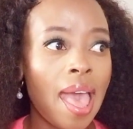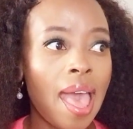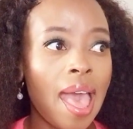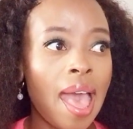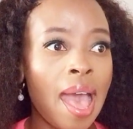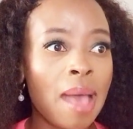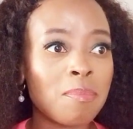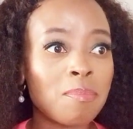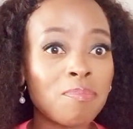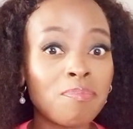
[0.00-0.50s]

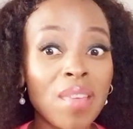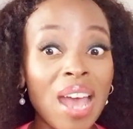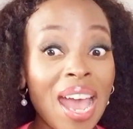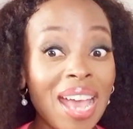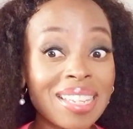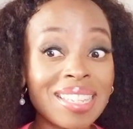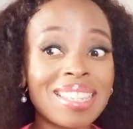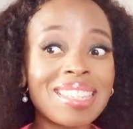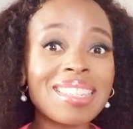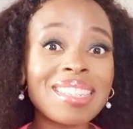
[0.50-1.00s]
are
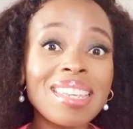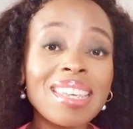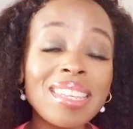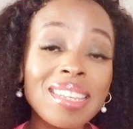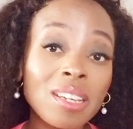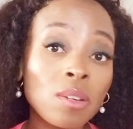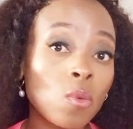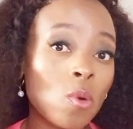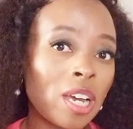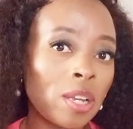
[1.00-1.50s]

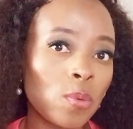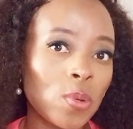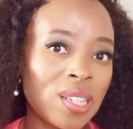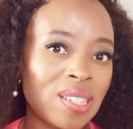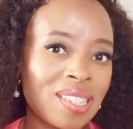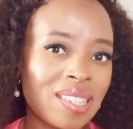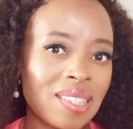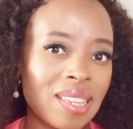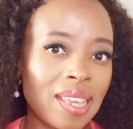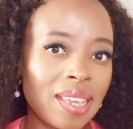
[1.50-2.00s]
seeing what we're
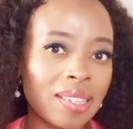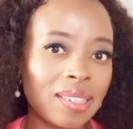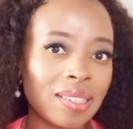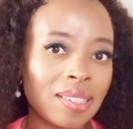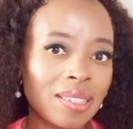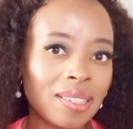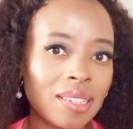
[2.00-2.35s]
seeing,